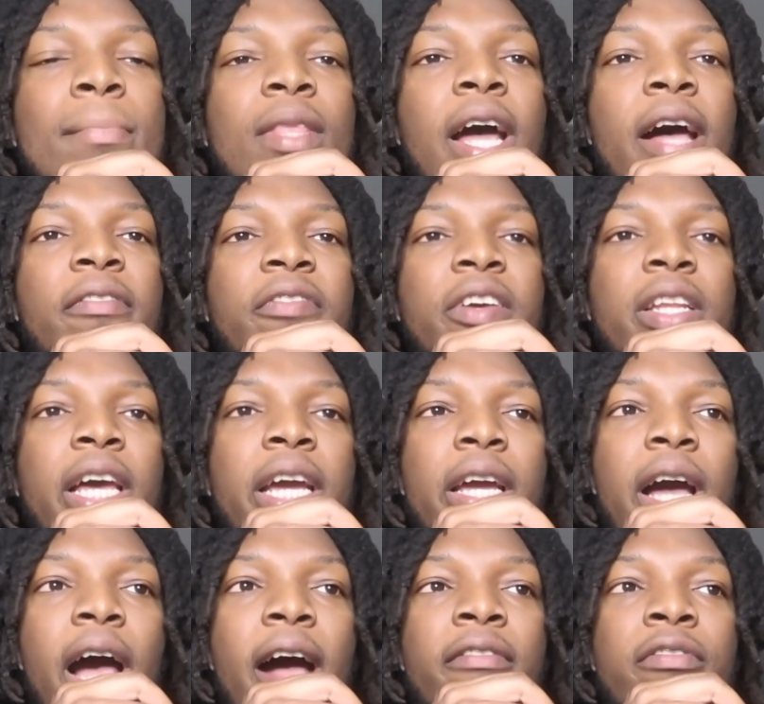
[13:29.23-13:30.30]
I feel
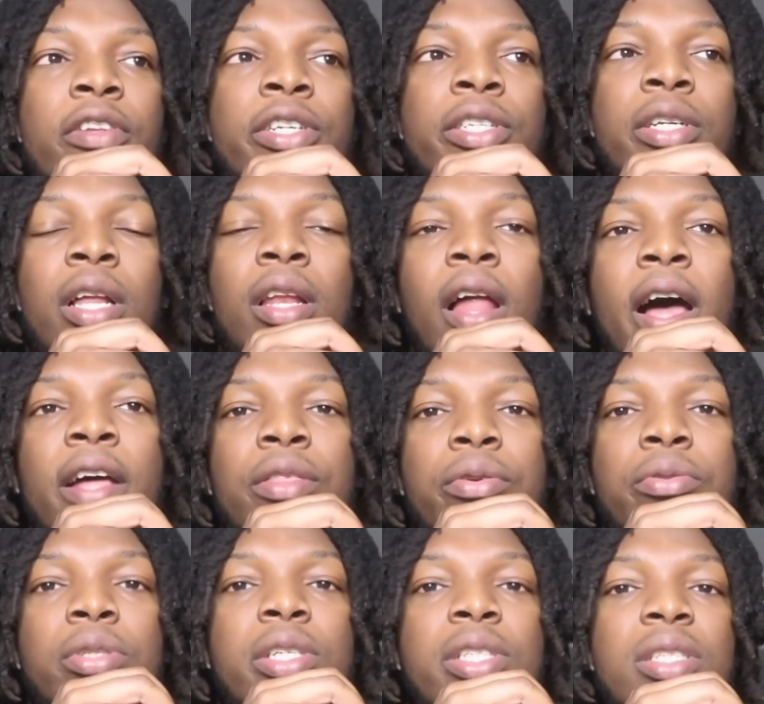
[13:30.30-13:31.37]
like I've learned a lot
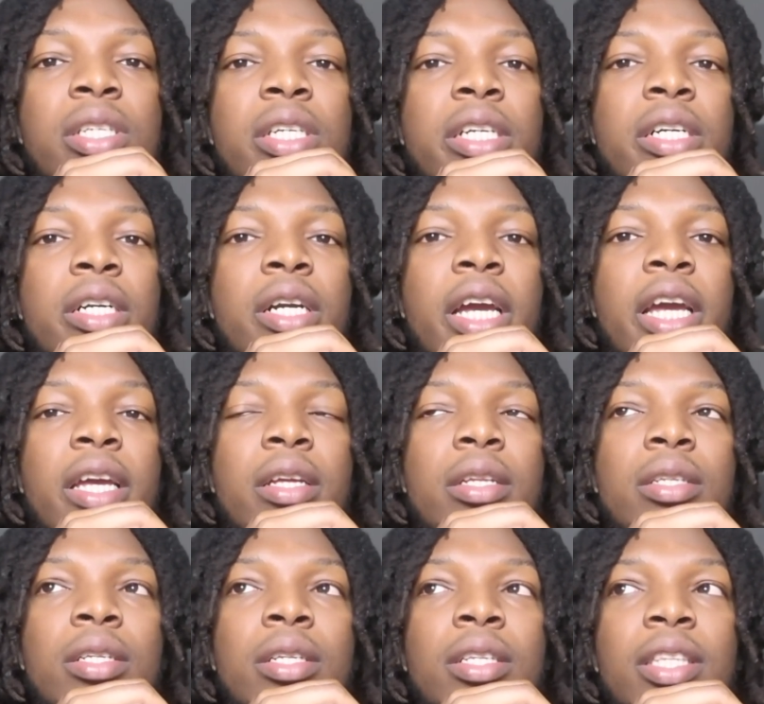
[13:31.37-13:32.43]
through this year,
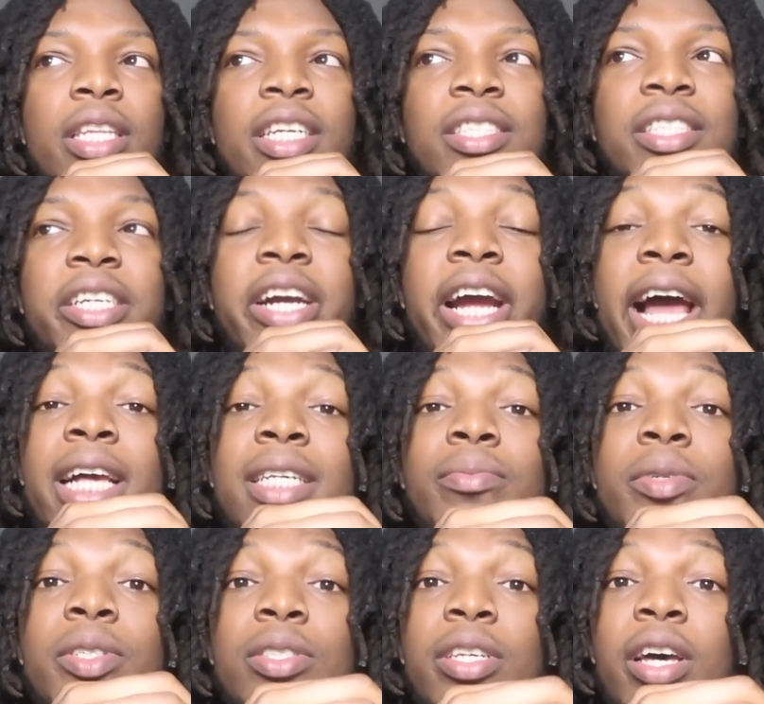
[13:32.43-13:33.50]
and this year has
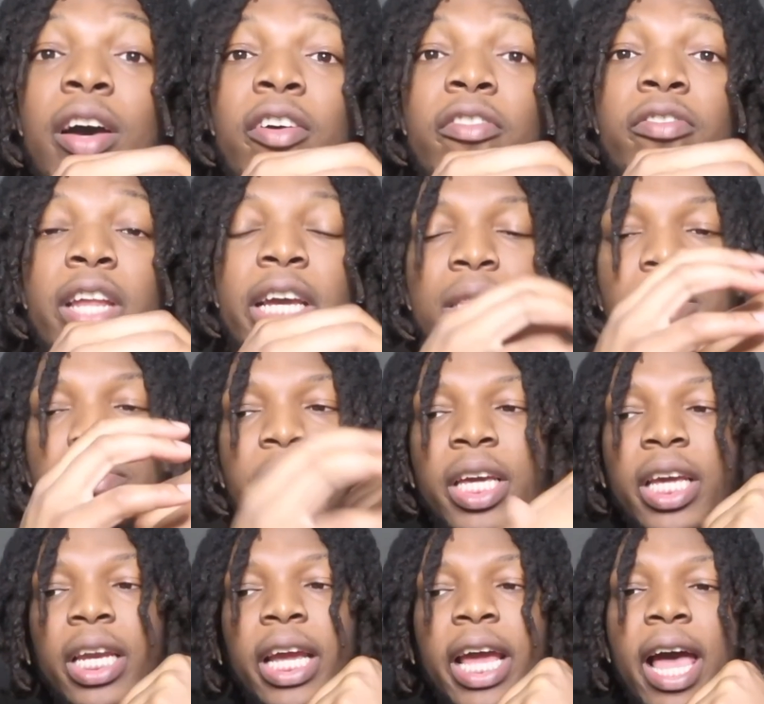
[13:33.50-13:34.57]
been tough. Like, the
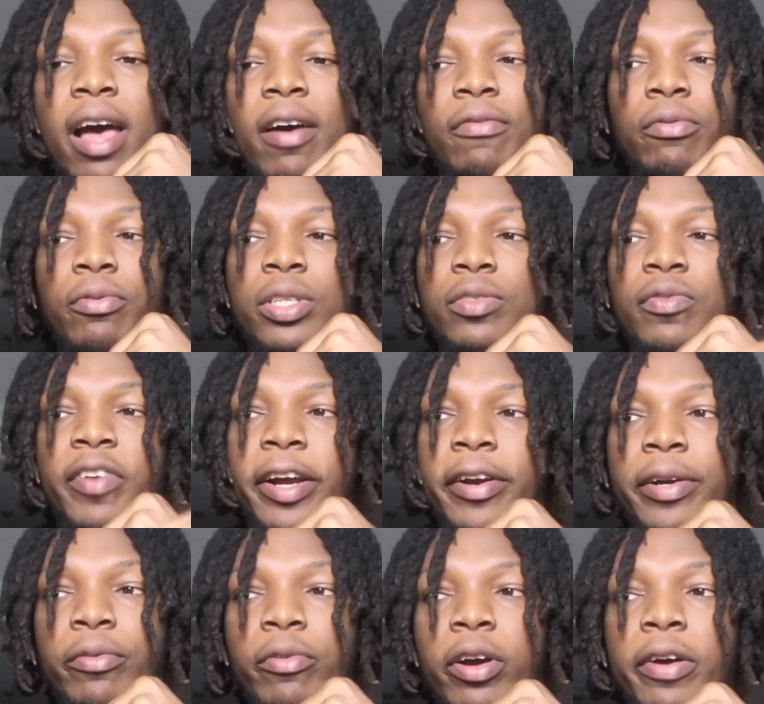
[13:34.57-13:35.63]
beginning half was
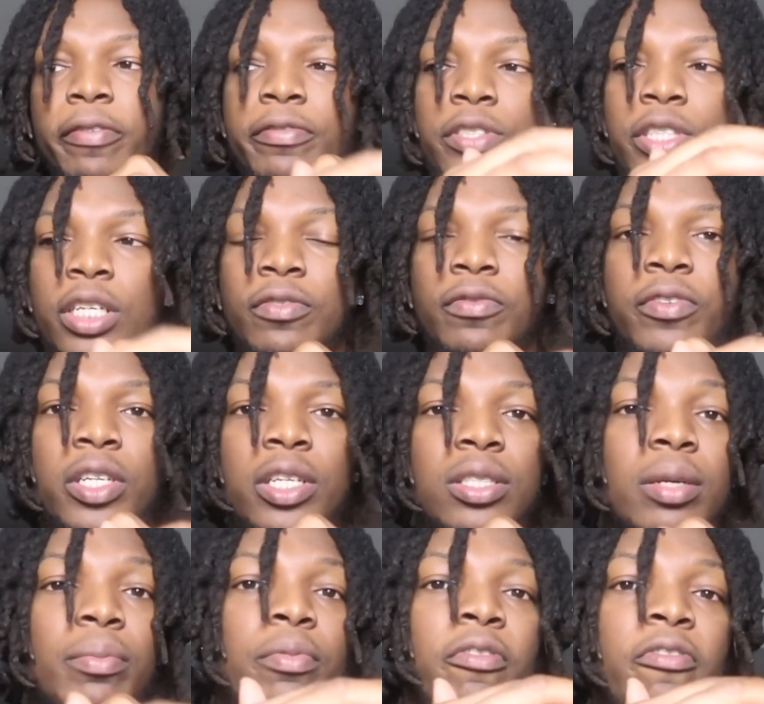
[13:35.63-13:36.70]
very rough, just for the
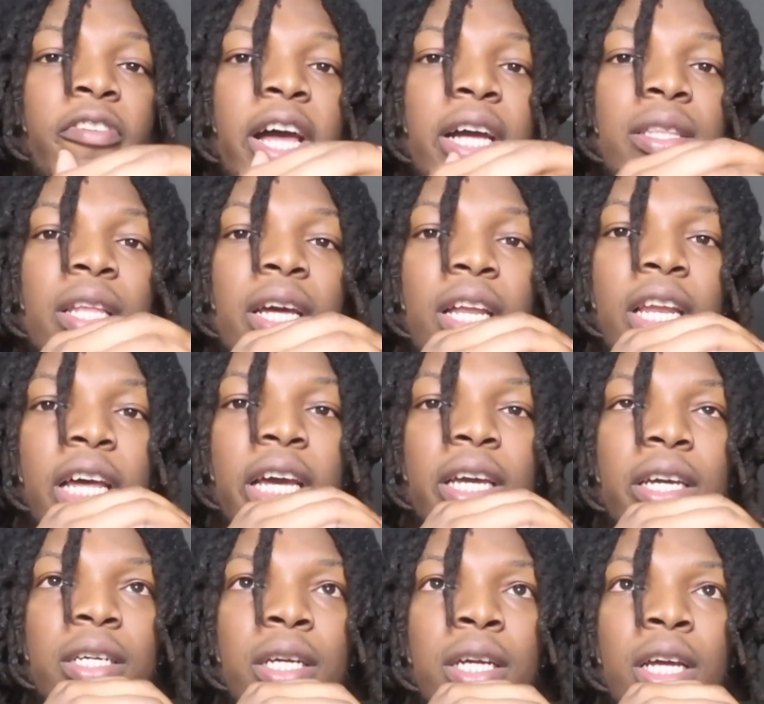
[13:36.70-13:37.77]
simple fact that
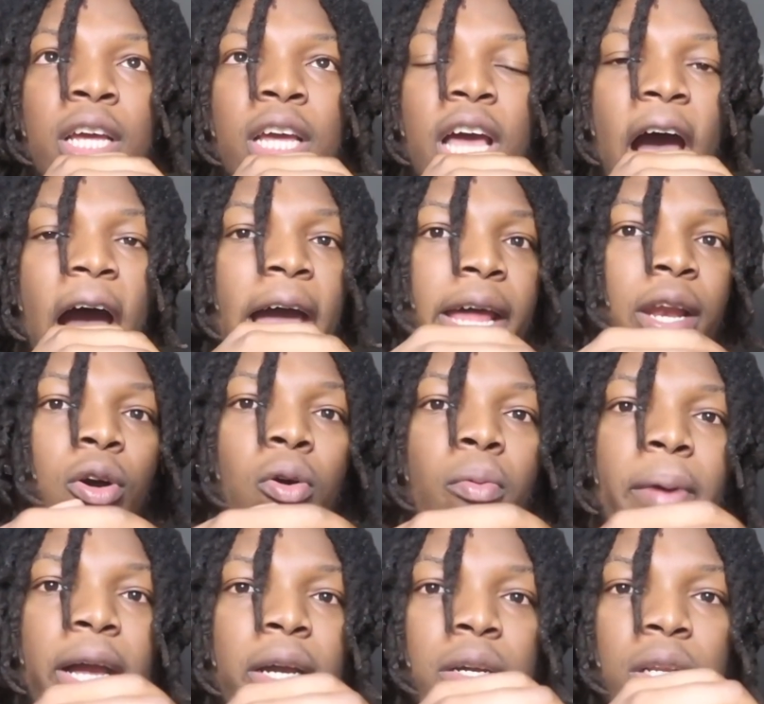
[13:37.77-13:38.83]
like I had to hold
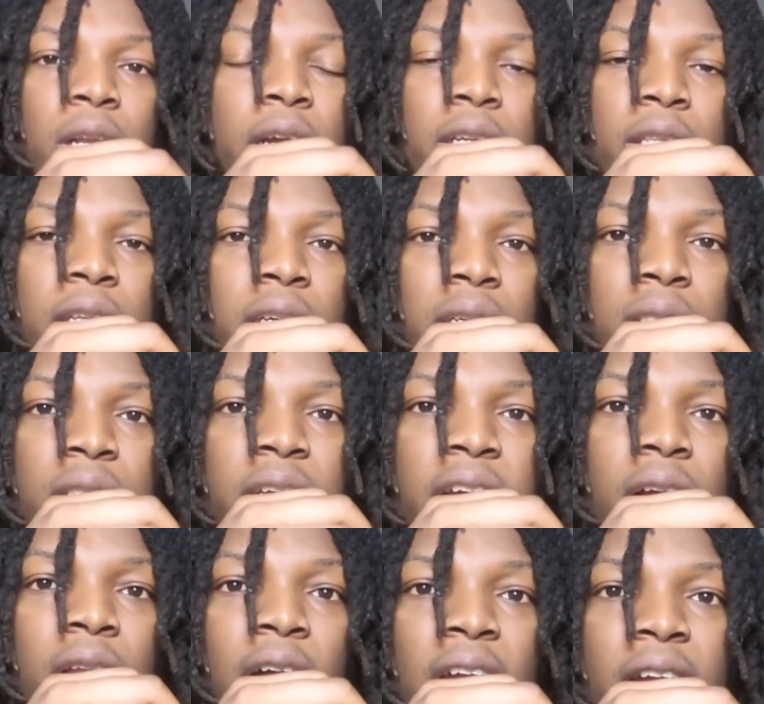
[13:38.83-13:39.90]
back on a lot of things.
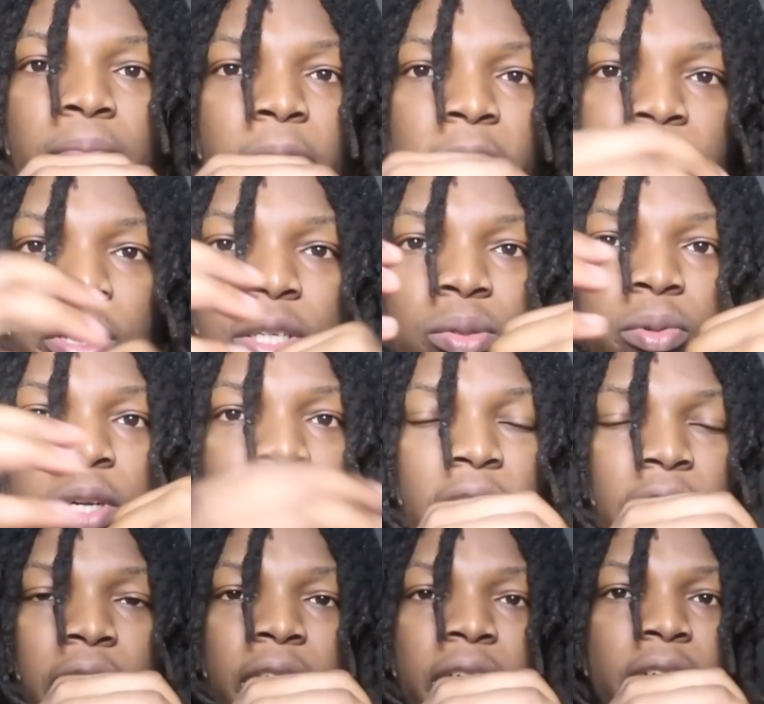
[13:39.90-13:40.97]
Like, a lot of my friends want to
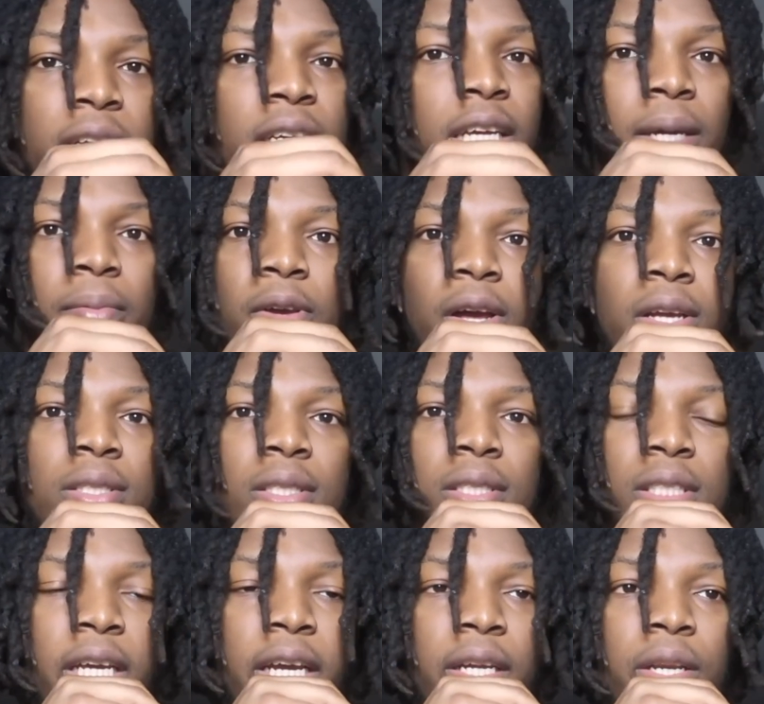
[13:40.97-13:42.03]
hang out, I had to keep constantly
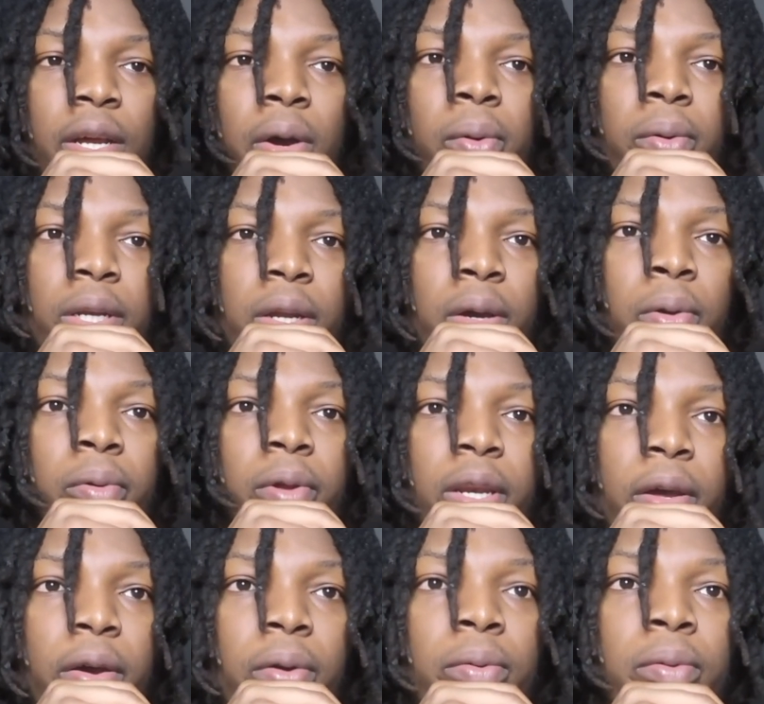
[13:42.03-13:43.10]
saying no and no and
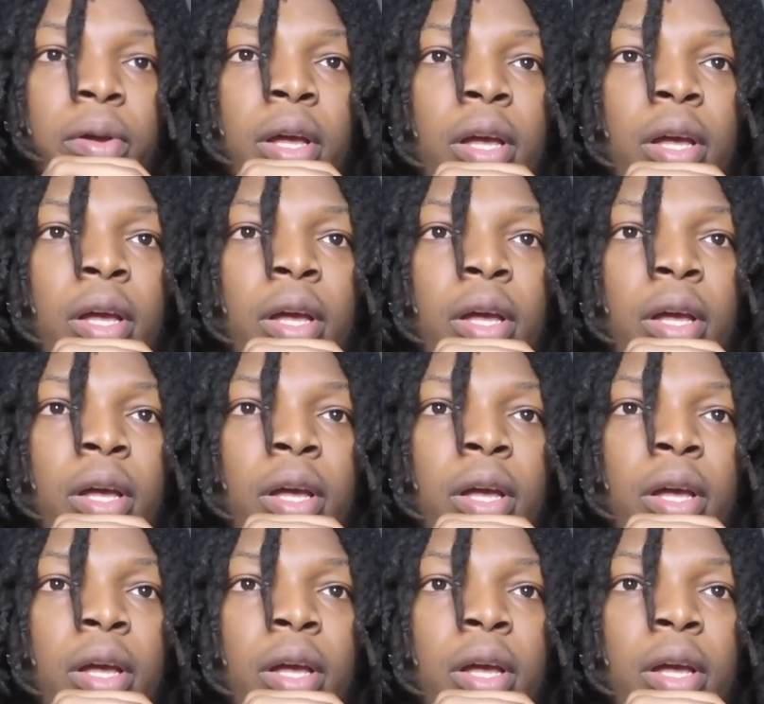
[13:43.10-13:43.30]
no,